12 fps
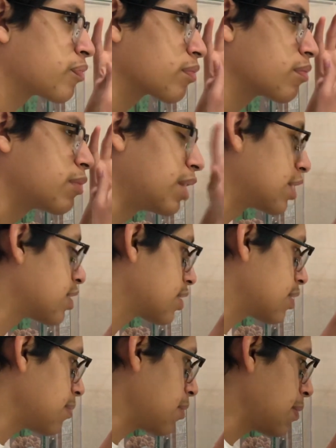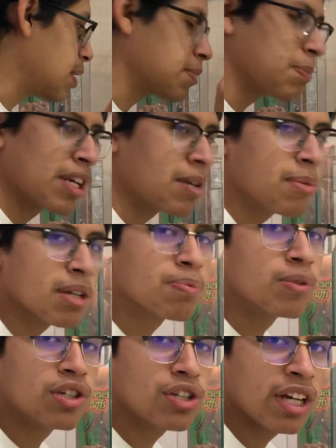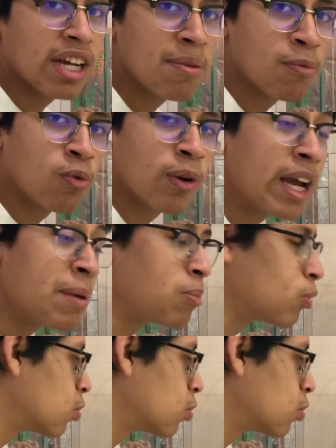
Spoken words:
this is making me appreciate him way more